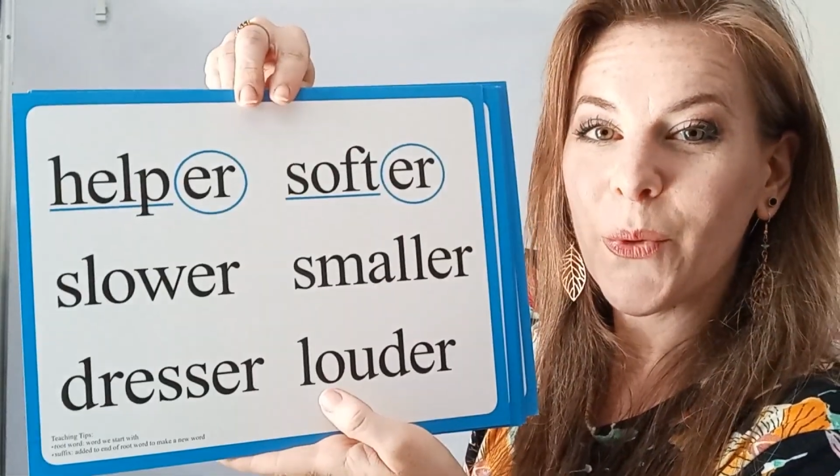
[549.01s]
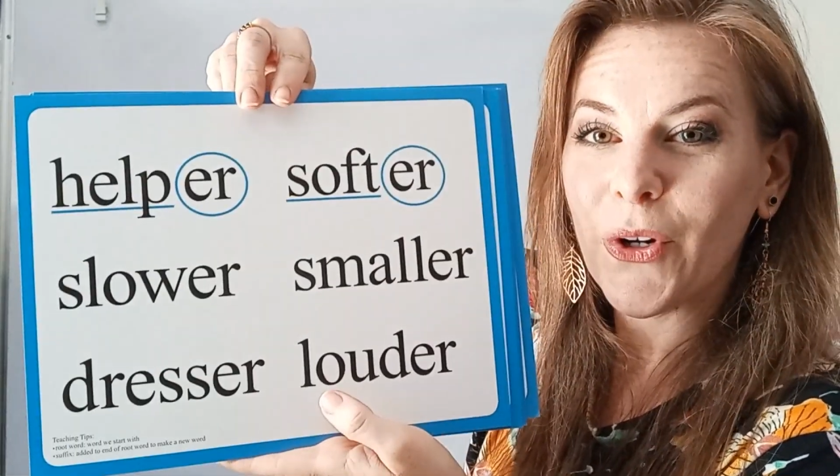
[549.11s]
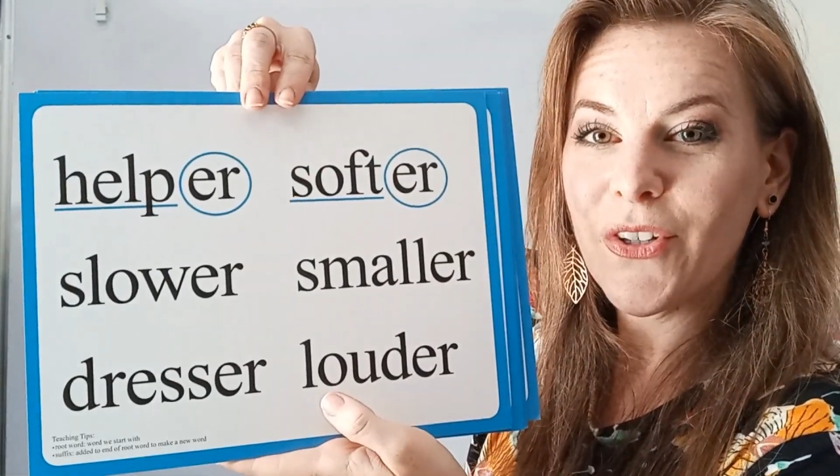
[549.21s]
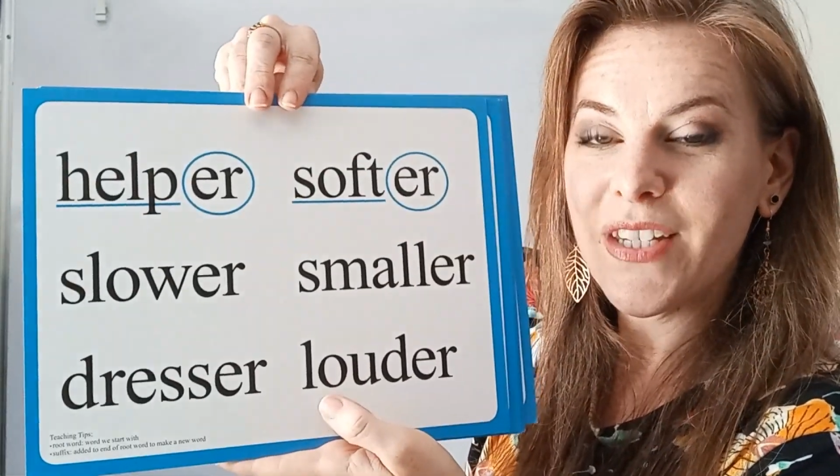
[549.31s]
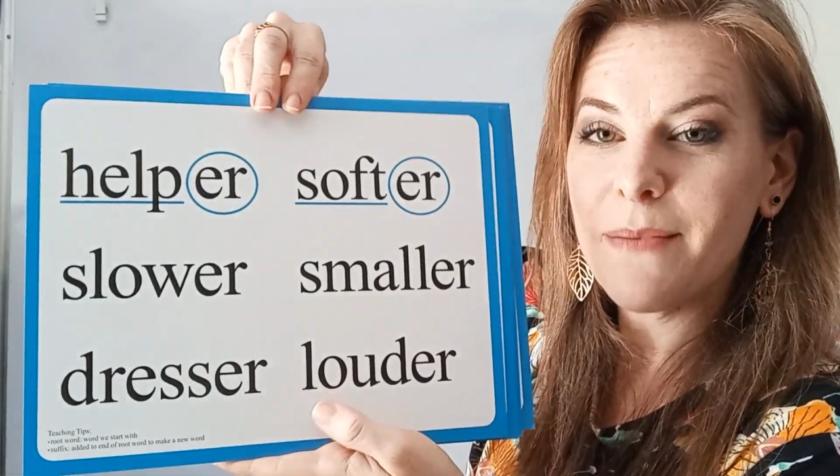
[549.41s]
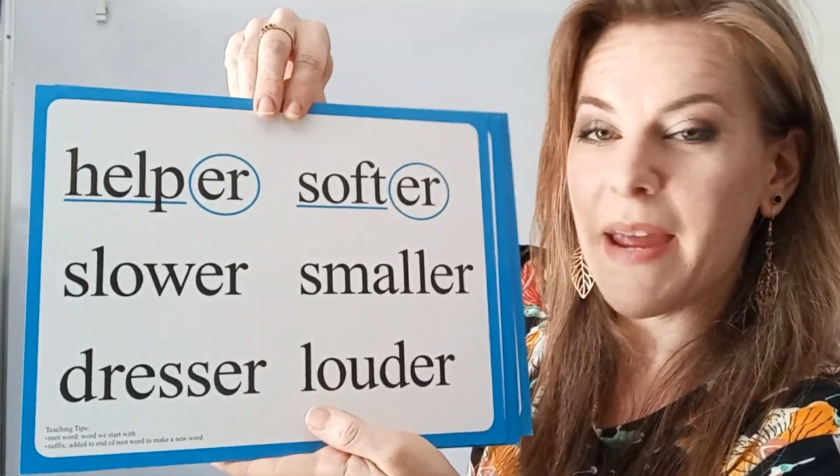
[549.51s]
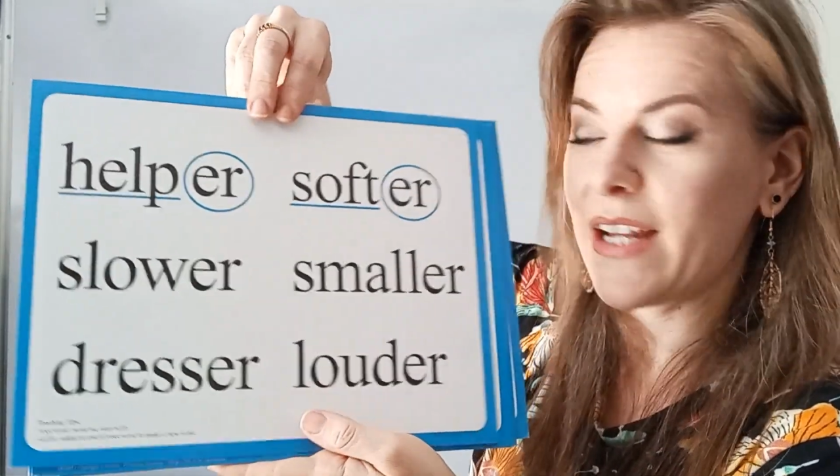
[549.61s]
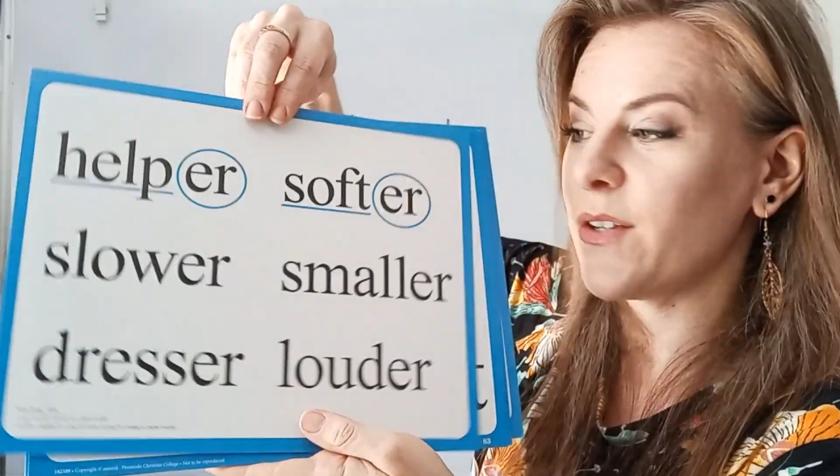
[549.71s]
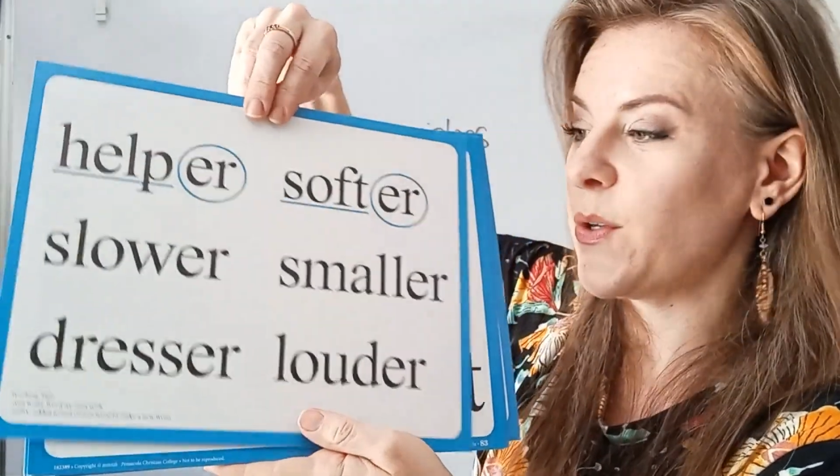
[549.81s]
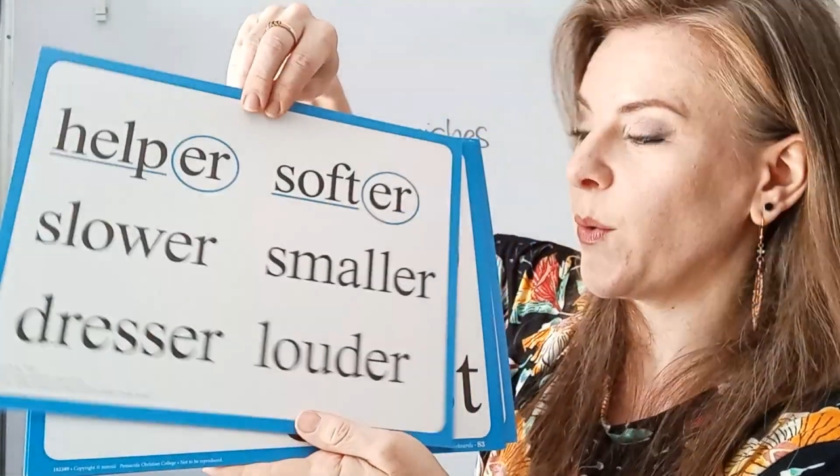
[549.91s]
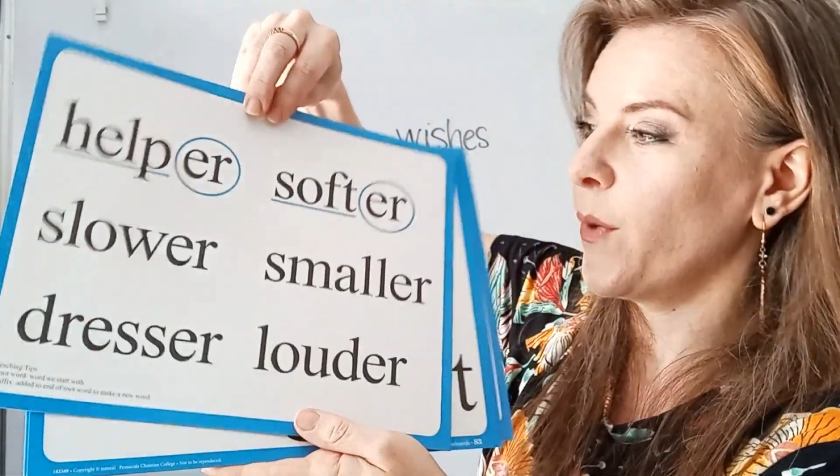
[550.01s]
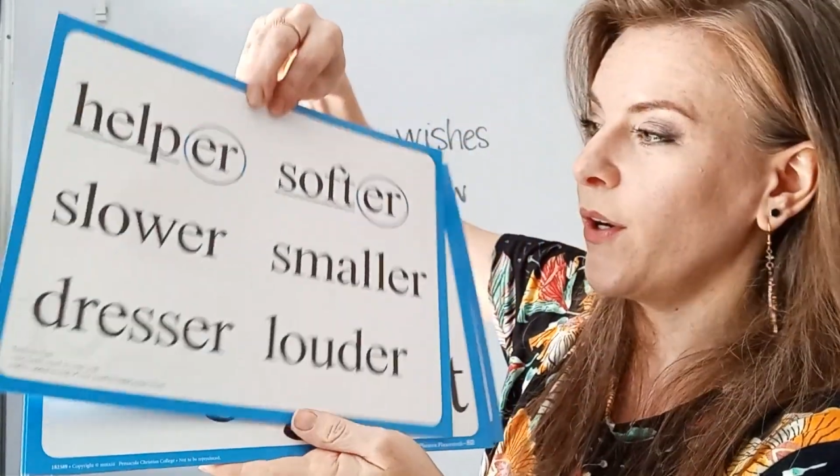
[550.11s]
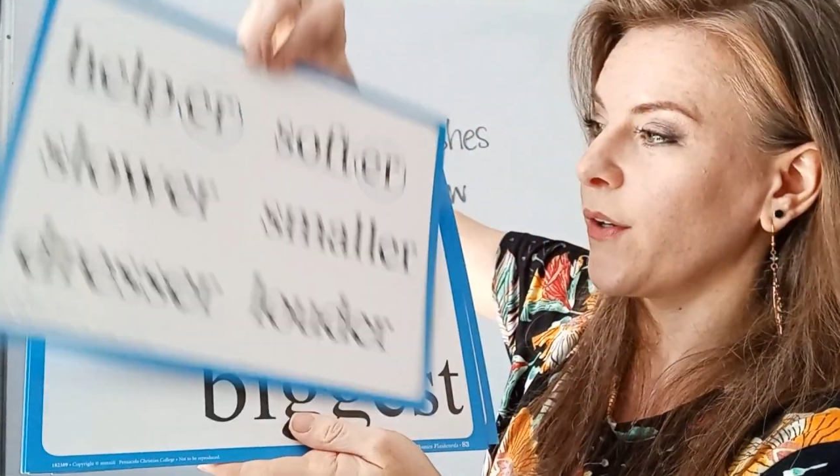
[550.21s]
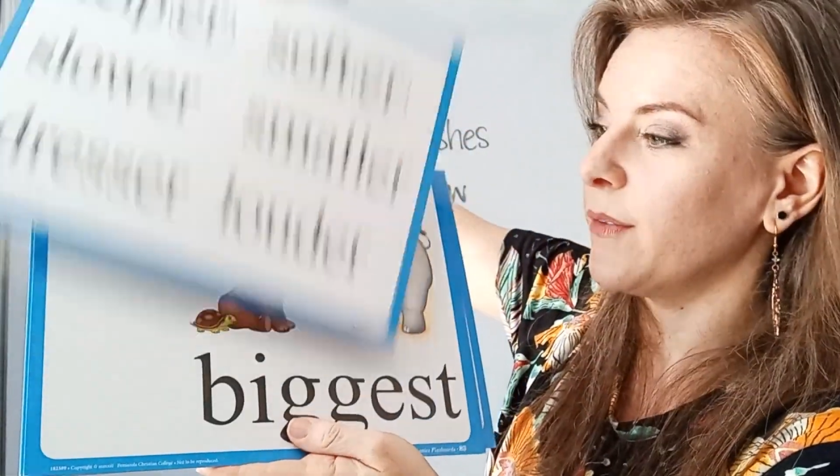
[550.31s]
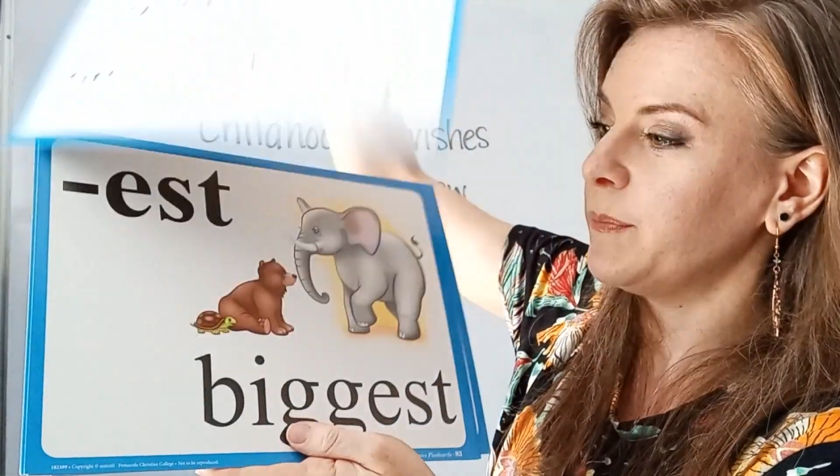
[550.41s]
word to make a new
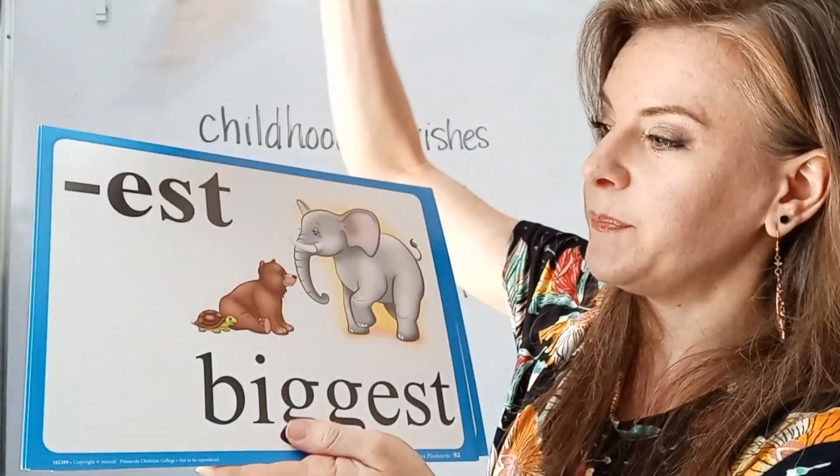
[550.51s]
word.